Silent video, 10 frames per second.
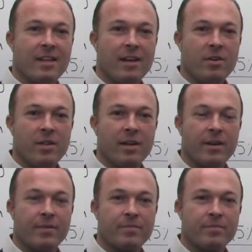Hello
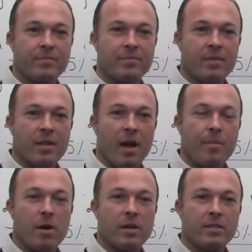there, I'm
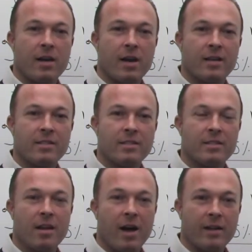Marcus Hinds,
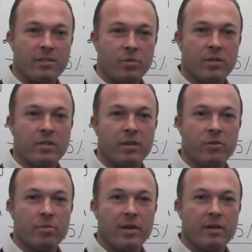Hinds Realty
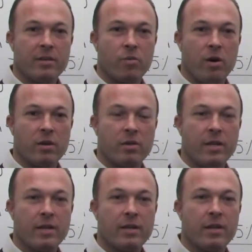Group here in Walnut Creek,